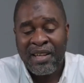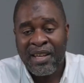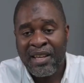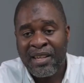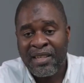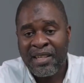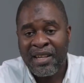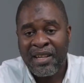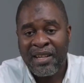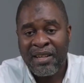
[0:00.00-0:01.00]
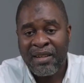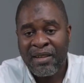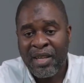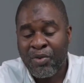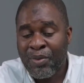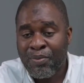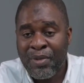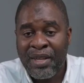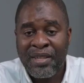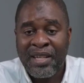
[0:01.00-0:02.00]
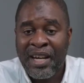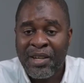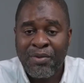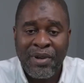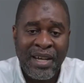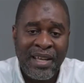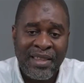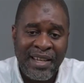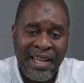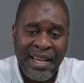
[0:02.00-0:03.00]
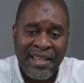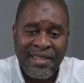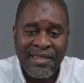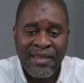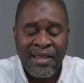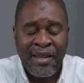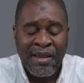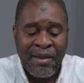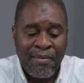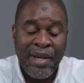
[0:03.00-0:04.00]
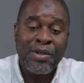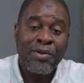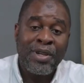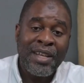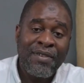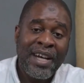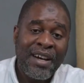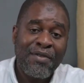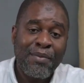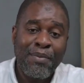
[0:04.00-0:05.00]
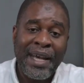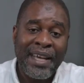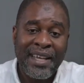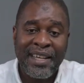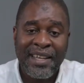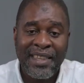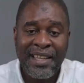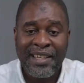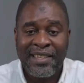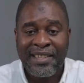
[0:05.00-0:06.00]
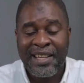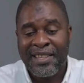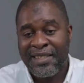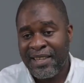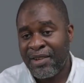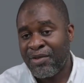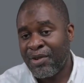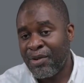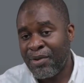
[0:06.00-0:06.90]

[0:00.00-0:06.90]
and equipment, hardware, and the likes. But you will never have a bank that does electrical